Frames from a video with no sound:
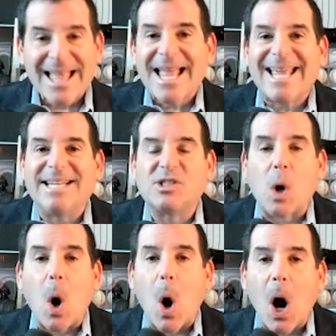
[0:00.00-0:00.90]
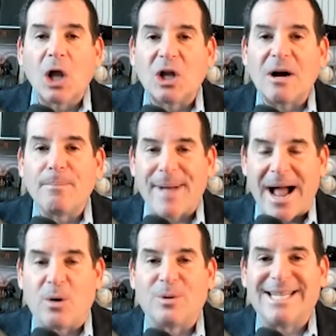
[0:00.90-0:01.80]
It's all
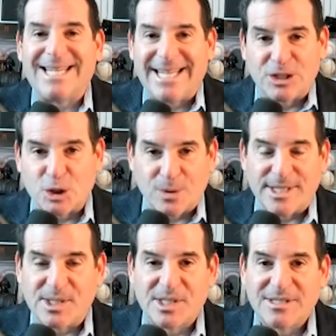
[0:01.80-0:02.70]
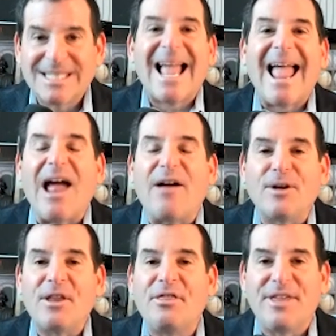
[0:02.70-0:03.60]
about injuries.
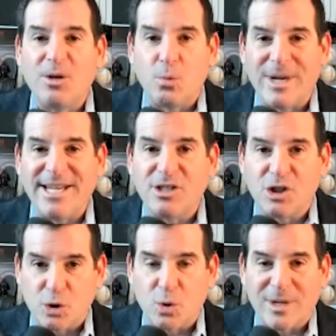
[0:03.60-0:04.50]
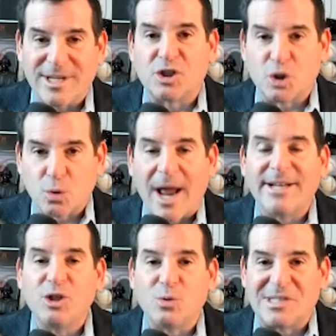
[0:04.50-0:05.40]
Everything we do is trying
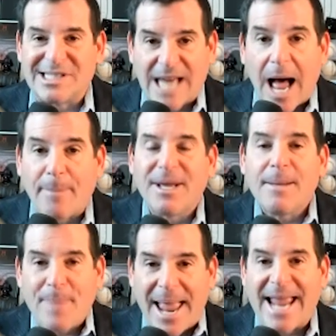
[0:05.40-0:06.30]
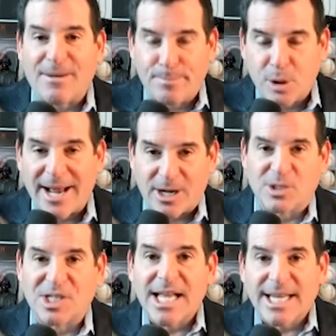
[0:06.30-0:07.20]
to stop paying
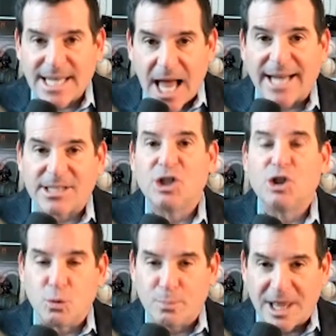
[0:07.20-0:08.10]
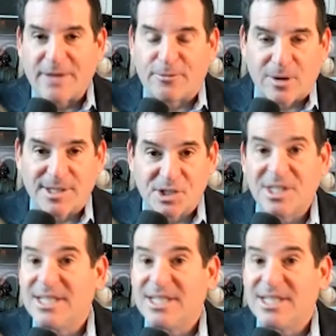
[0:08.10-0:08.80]
players not to play for us.